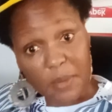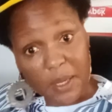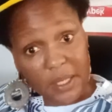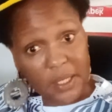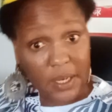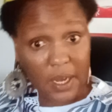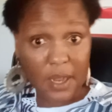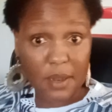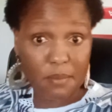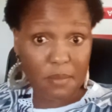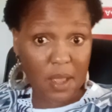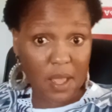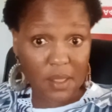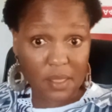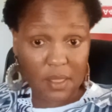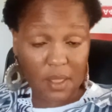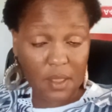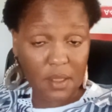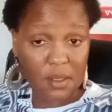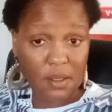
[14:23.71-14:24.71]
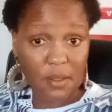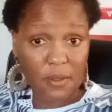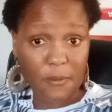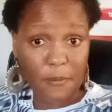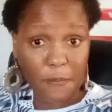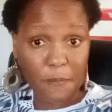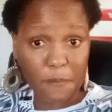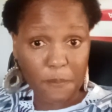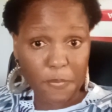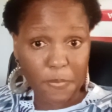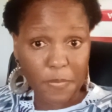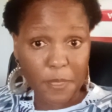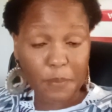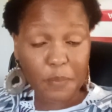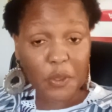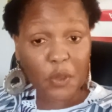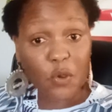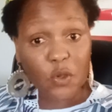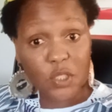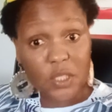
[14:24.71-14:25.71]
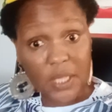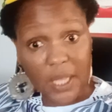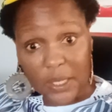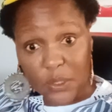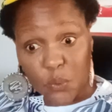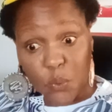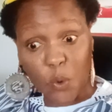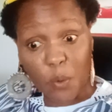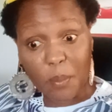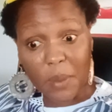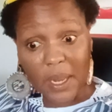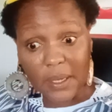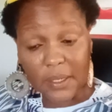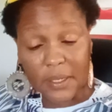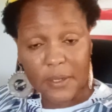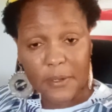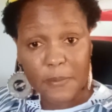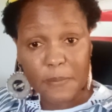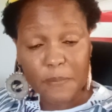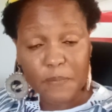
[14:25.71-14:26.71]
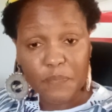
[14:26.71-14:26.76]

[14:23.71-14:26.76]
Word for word: my grandmother because that woman,